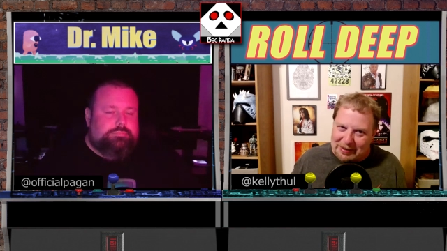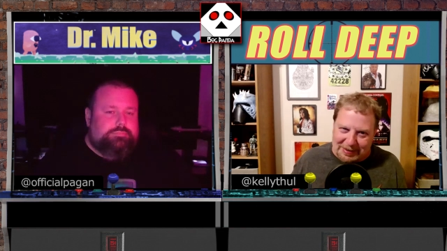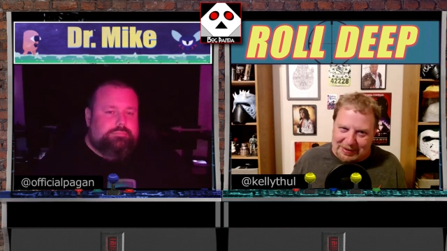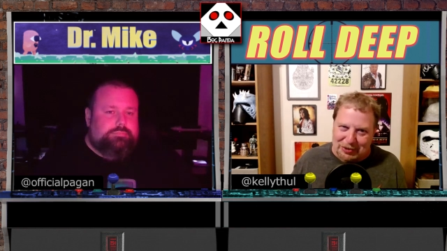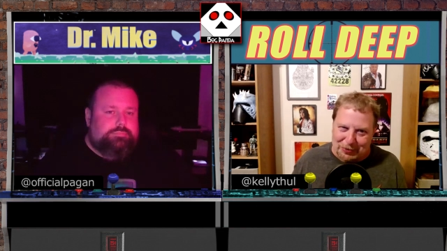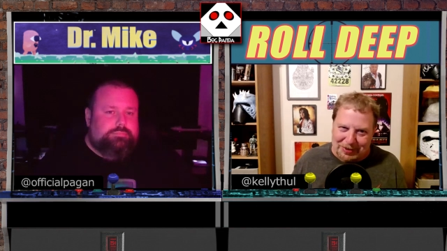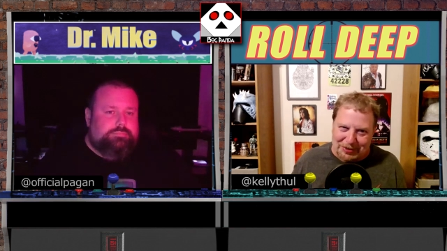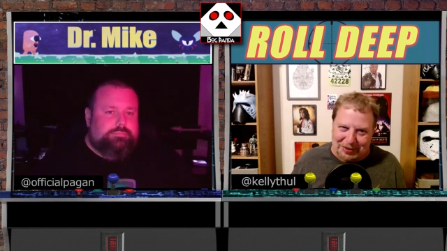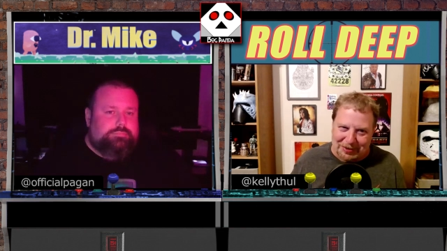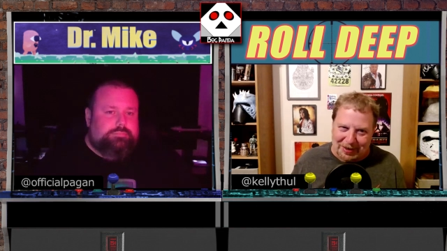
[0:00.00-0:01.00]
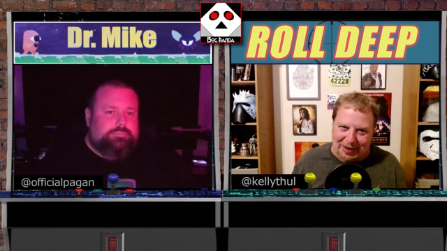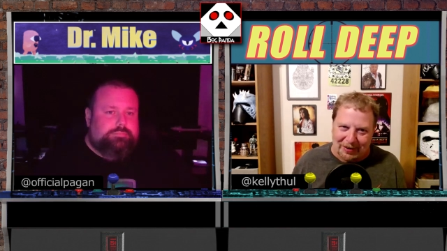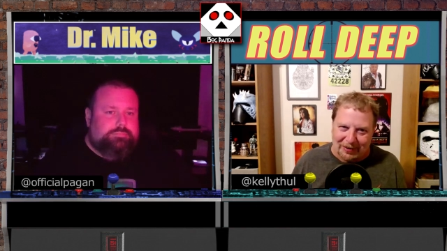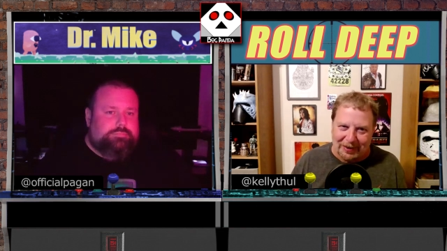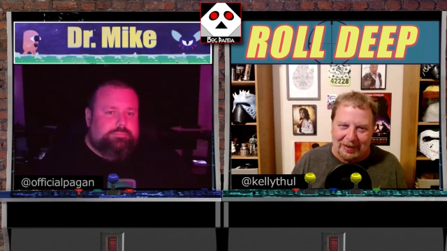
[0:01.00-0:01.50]
Speaker 1: the situation
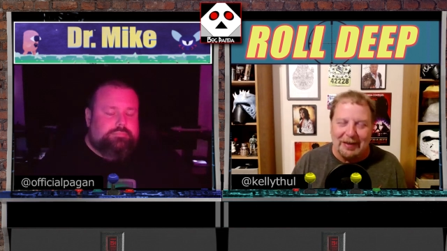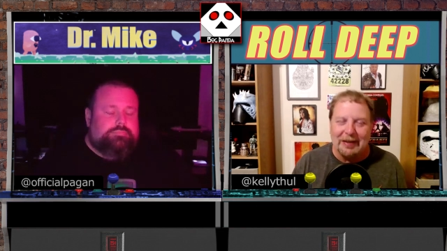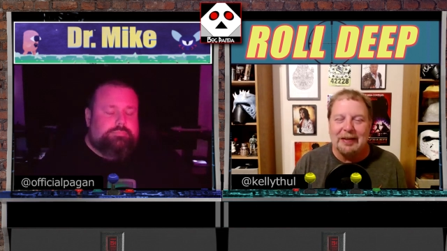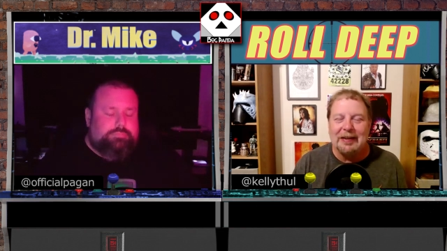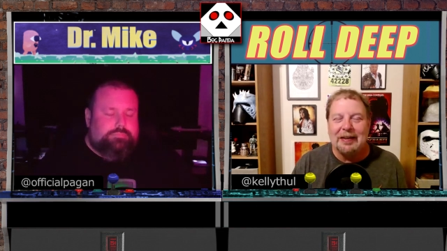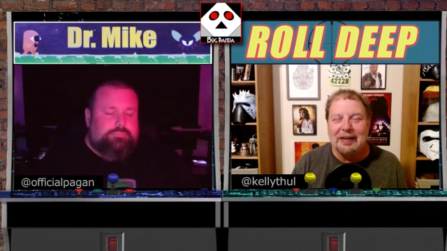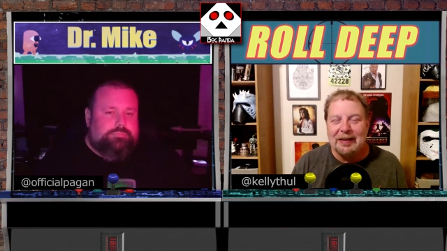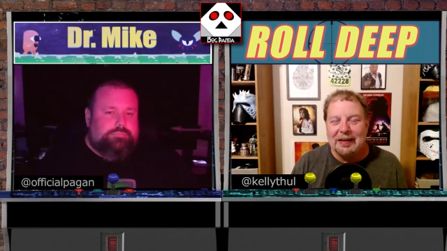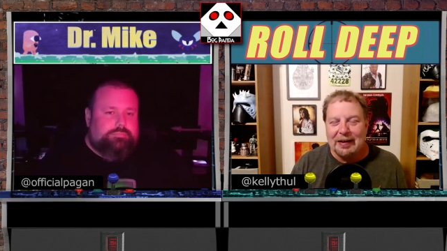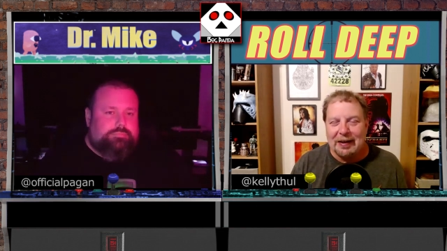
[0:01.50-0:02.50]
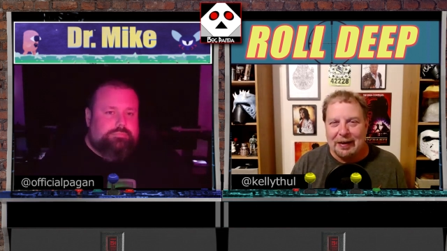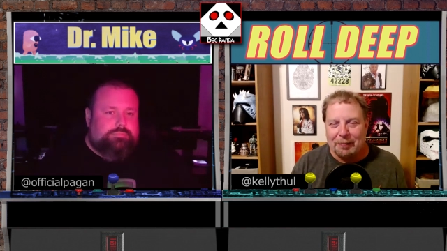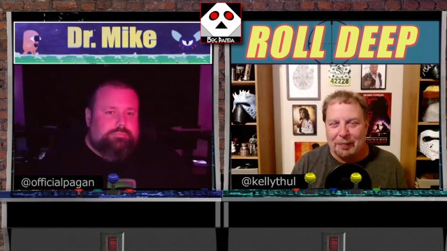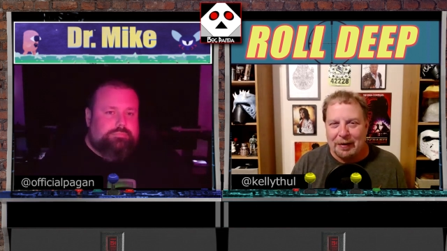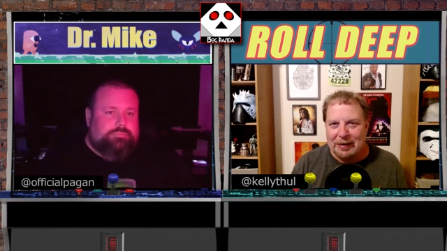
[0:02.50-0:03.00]
entirely.
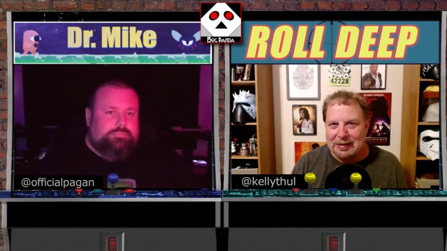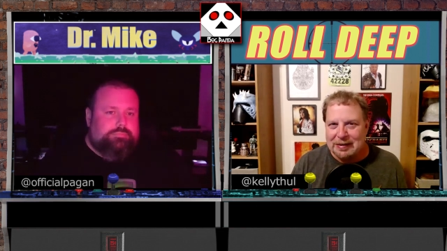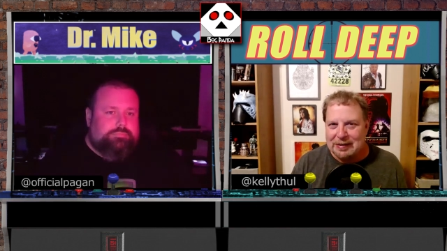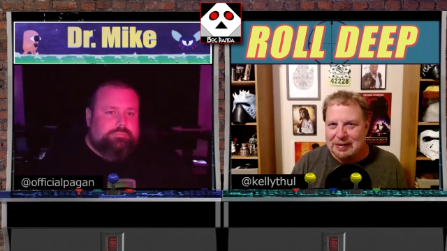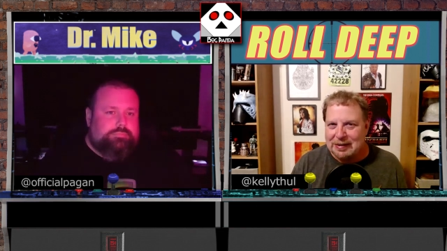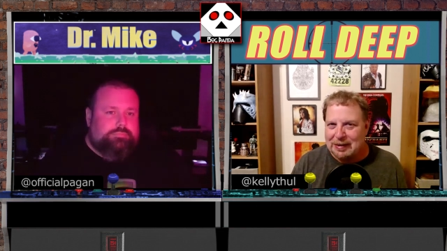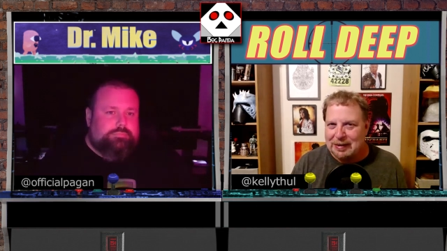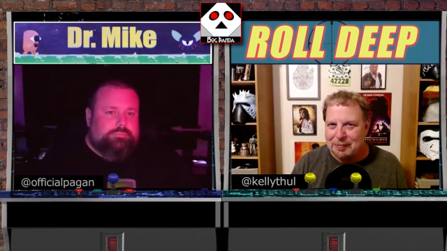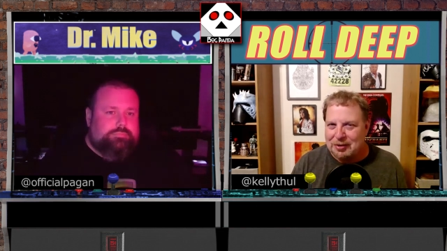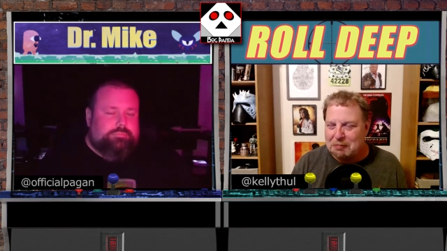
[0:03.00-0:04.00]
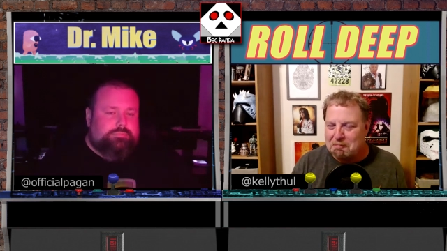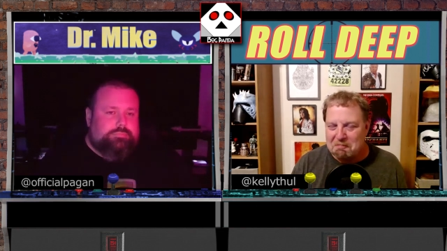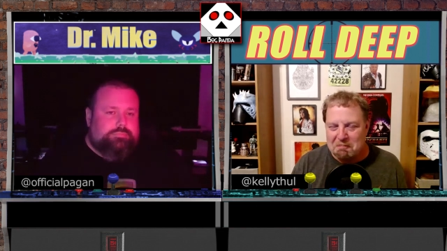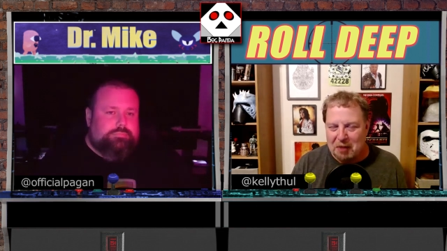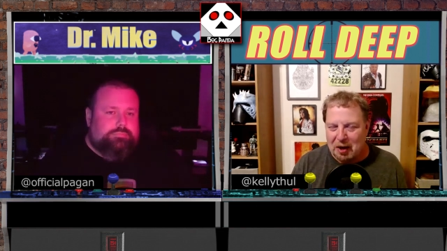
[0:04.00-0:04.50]
Um, but it just seems
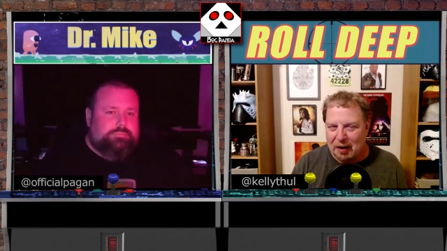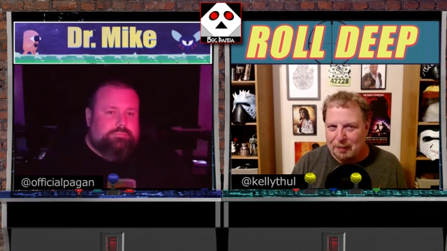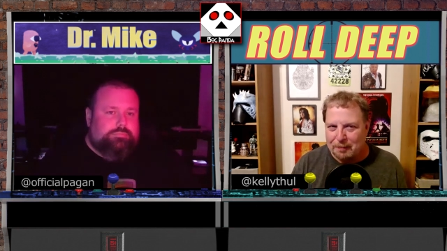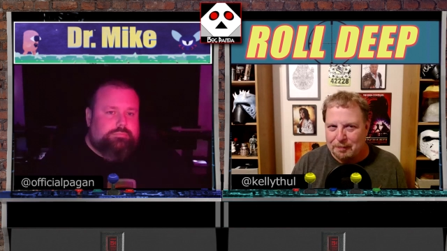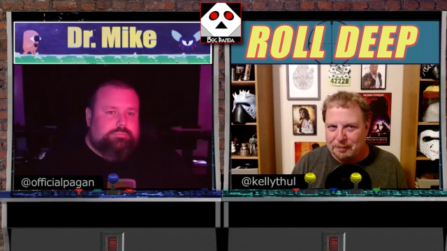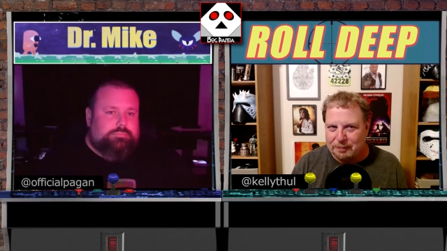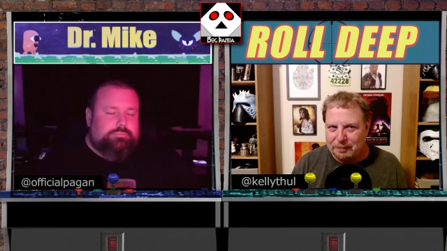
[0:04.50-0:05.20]
um,